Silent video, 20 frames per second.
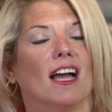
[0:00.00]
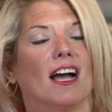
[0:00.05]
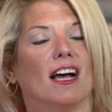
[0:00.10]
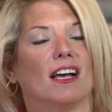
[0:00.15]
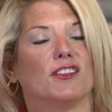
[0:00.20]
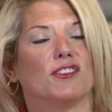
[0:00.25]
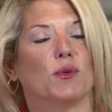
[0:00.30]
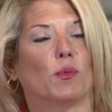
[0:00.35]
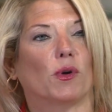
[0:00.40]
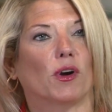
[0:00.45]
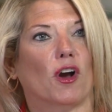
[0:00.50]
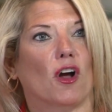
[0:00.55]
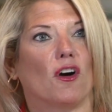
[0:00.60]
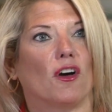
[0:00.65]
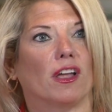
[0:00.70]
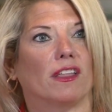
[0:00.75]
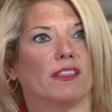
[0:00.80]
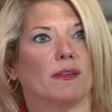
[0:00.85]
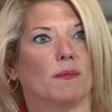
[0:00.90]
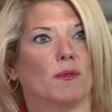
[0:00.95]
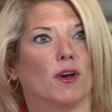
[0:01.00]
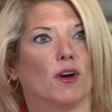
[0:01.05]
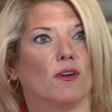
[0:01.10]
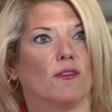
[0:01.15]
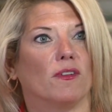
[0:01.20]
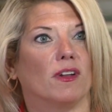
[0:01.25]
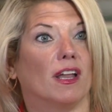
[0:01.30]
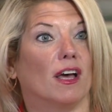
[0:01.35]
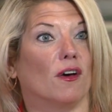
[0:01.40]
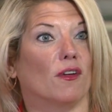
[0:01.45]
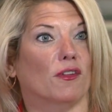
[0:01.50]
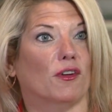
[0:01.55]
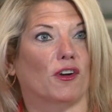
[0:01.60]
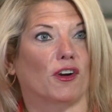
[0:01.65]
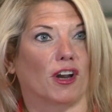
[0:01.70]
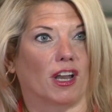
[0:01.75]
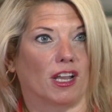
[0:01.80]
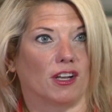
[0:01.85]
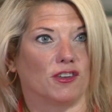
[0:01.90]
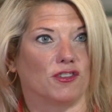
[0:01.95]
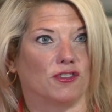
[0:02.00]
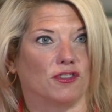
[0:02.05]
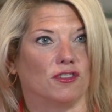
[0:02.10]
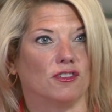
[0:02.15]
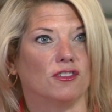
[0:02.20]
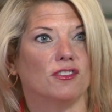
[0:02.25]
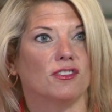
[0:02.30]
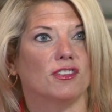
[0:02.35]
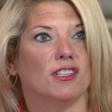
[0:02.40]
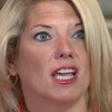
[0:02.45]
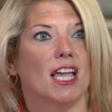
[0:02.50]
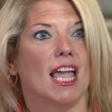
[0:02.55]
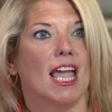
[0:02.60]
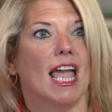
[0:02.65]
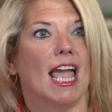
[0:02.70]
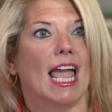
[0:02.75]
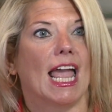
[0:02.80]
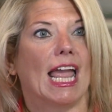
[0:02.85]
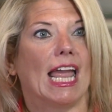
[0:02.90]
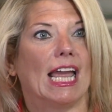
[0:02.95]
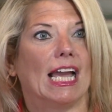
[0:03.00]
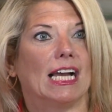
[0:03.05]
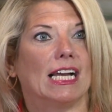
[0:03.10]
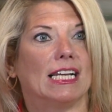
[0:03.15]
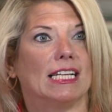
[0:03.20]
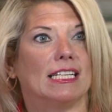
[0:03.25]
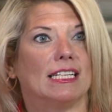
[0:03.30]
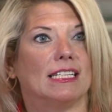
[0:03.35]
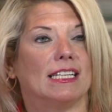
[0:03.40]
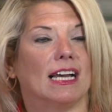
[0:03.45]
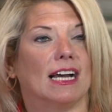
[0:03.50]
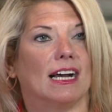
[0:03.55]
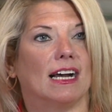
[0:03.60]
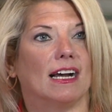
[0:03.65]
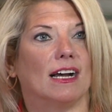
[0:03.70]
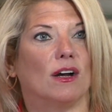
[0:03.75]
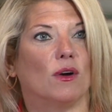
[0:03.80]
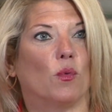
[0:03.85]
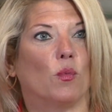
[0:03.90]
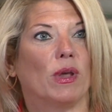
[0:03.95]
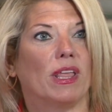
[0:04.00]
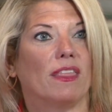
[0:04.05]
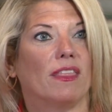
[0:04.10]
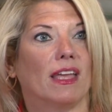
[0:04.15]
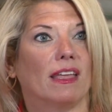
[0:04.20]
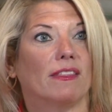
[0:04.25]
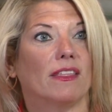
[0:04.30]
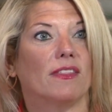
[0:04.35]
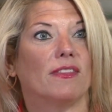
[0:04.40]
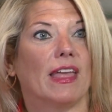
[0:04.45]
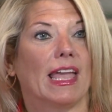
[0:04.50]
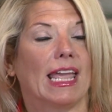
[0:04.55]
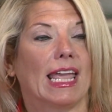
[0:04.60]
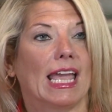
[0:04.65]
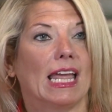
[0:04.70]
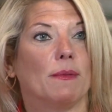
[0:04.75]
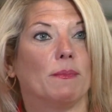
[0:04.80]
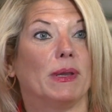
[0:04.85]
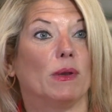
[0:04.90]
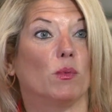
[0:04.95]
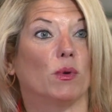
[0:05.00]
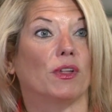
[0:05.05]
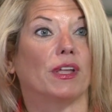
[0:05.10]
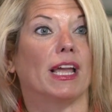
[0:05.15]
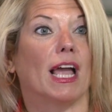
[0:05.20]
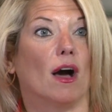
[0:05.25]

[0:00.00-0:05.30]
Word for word: Uh, so we're calling them COVID health credentials. And uh, we think that they can be really